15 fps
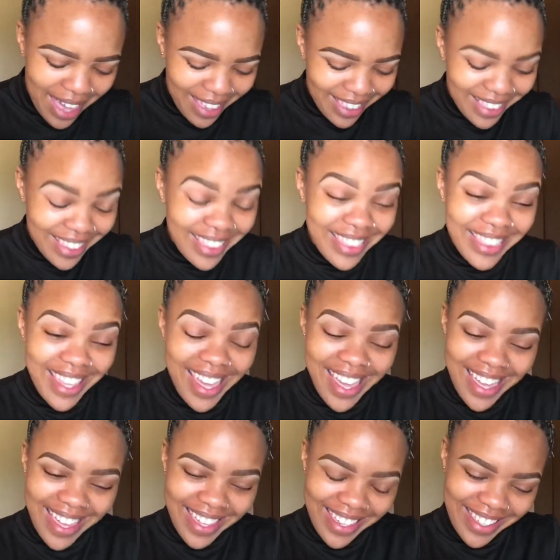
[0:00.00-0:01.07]
the
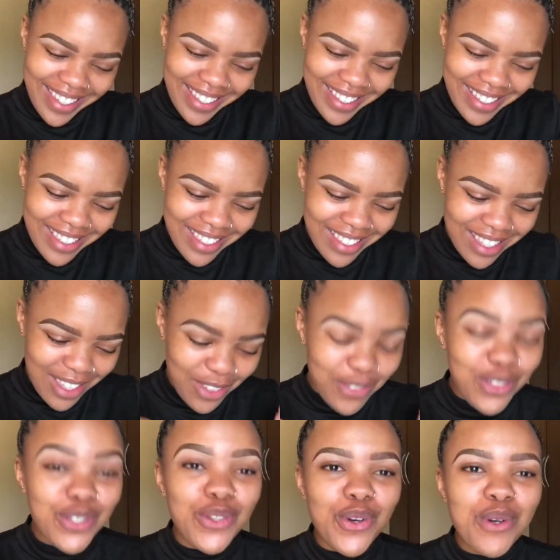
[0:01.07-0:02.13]
thing is, if
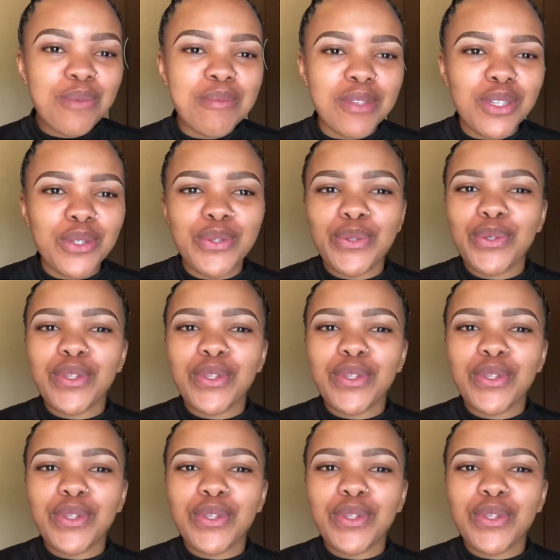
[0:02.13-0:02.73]
you know me, you know